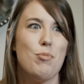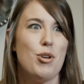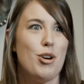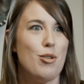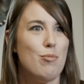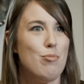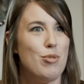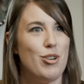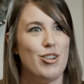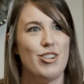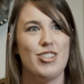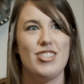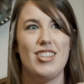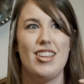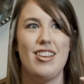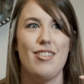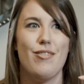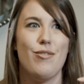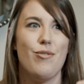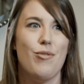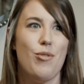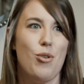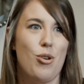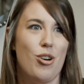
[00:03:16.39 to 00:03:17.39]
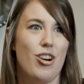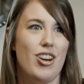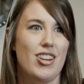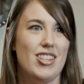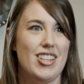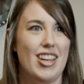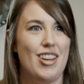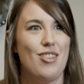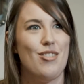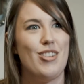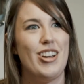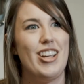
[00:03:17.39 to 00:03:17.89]
per person for a
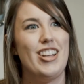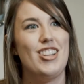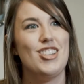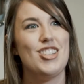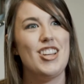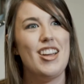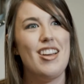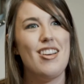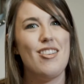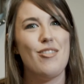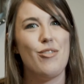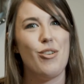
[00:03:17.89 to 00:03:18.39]
date range